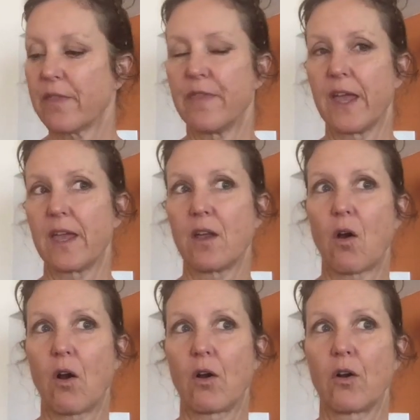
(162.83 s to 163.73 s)
They
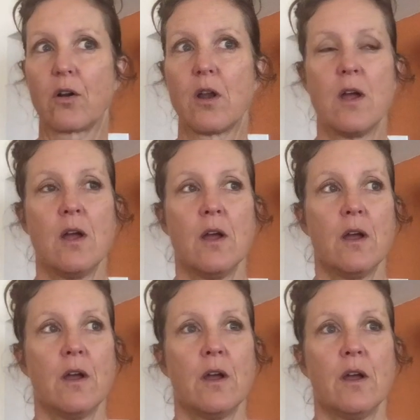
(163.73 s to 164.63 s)
are
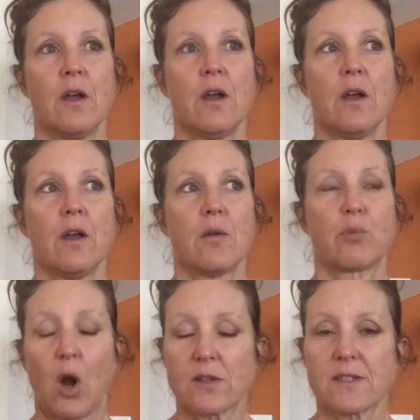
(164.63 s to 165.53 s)

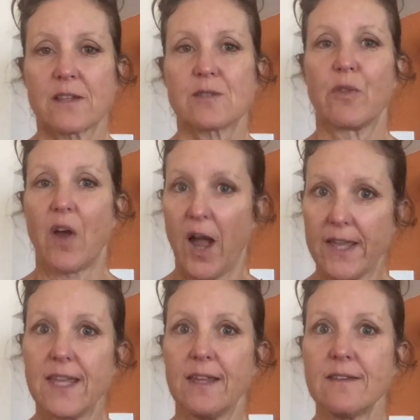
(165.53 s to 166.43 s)
processed with high
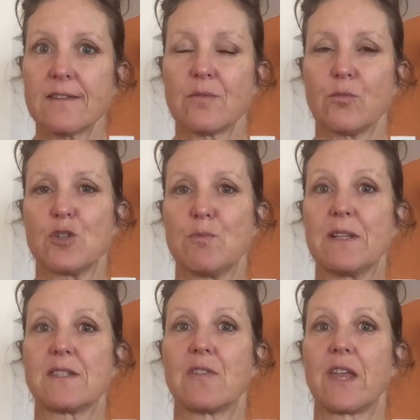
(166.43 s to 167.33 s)
heat, which
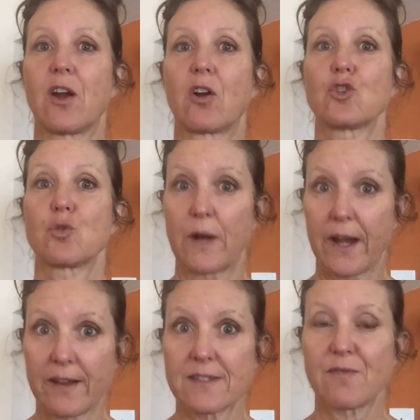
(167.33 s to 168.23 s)
means that they are
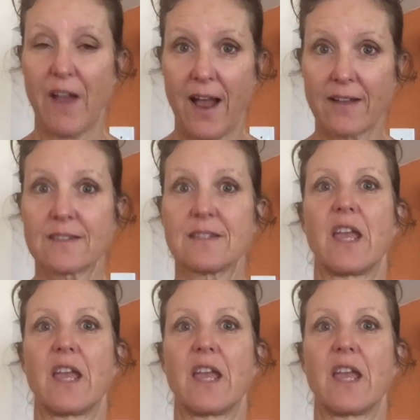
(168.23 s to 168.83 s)
trans fats.